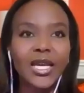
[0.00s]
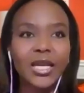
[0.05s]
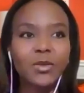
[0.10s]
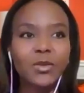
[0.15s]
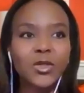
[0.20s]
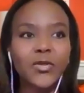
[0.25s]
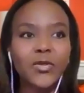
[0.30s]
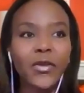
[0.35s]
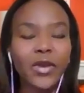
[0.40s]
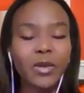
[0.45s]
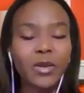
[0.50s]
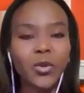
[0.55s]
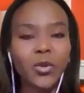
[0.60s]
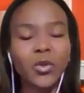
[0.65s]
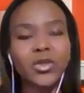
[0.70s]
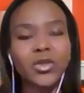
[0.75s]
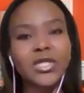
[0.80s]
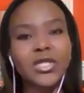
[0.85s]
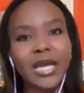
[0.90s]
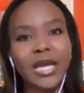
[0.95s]
it was very
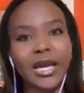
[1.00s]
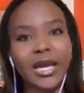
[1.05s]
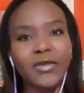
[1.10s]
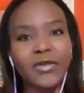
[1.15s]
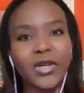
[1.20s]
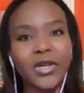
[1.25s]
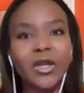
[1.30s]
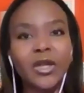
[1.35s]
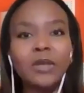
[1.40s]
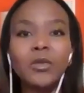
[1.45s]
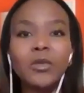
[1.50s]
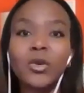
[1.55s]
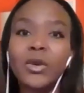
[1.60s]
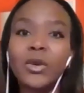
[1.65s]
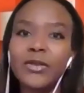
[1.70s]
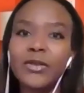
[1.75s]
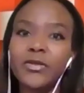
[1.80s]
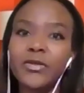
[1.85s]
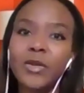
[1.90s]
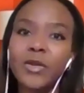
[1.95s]
important to have a home
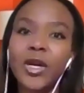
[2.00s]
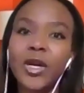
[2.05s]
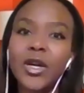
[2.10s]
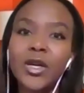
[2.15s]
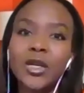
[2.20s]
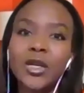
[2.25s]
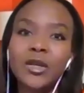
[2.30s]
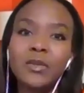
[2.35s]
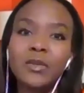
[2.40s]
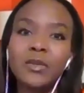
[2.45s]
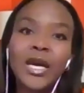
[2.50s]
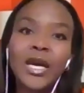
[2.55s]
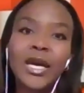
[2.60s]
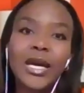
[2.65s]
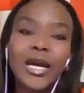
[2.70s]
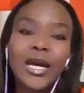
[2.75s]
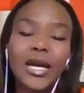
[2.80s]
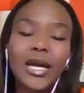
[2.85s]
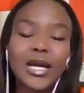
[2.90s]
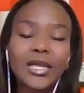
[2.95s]
away from home
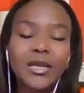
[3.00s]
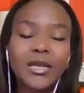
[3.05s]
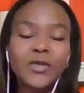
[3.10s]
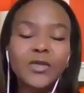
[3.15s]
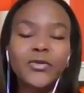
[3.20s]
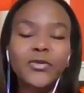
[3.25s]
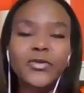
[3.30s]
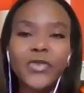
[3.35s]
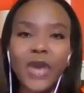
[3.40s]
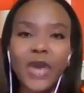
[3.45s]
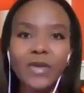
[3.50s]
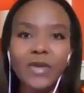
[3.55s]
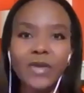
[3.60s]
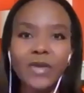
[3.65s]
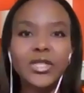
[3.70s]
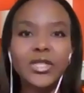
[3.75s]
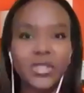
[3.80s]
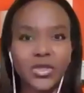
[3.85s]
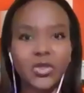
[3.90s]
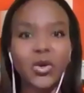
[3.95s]
and there was
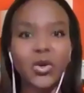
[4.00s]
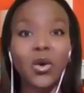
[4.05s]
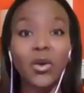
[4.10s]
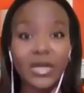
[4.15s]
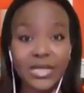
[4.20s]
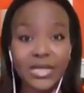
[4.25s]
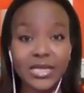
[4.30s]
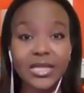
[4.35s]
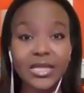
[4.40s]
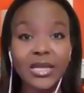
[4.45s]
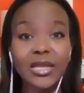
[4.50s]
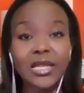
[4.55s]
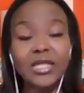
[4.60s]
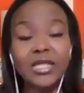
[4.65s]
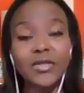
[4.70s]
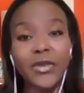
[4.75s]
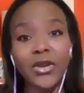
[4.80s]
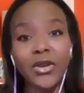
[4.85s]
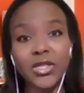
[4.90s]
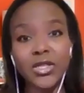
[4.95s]
very strong and still
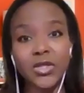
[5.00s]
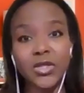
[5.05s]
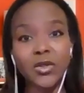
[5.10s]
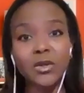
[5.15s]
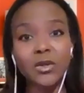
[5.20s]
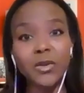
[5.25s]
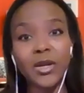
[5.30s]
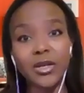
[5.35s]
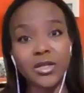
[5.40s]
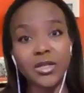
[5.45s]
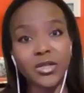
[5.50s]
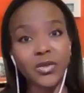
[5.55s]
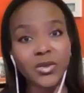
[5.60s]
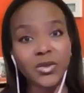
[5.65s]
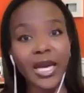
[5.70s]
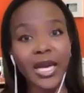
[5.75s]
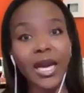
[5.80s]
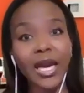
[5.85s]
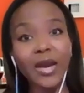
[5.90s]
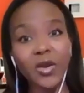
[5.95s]
is very strong
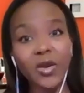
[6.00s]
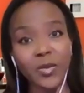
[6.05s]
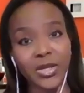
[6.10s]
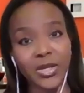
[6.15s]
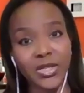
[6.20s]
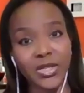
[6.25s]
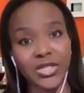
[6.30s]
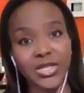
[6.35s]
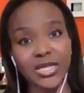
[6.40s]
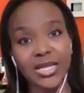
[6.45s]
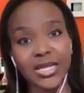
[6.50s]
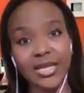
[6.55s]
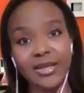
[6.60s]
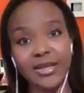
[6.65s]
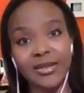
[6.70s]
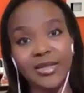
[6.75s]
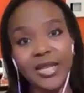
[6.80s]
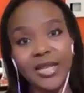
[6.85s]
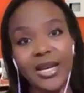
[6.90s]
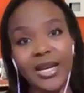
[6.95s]
pastoral care at Burgess
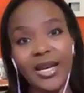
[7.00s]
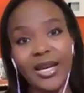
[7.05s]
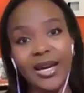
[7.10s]
Hill.